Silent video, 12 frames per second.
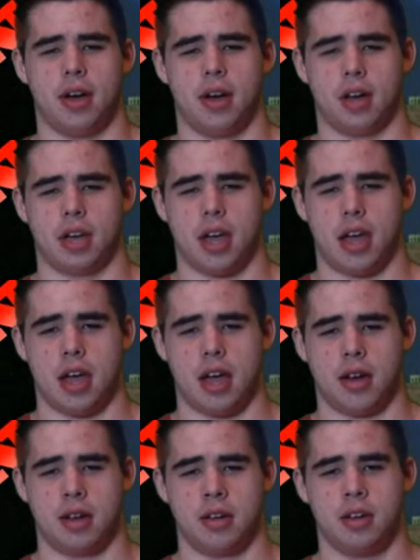
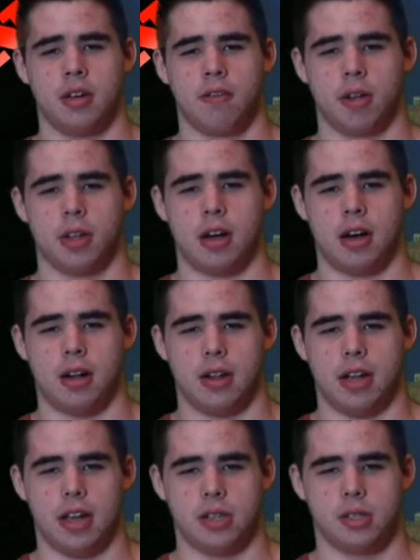again for the
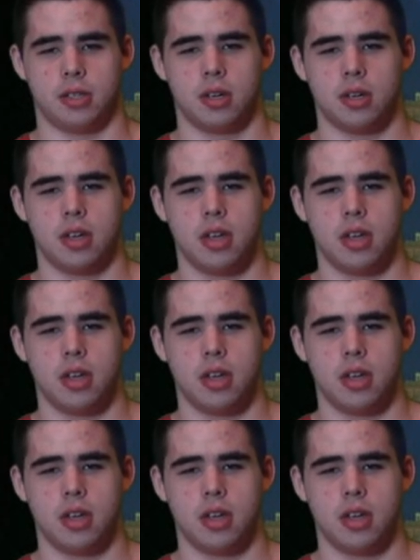holidays,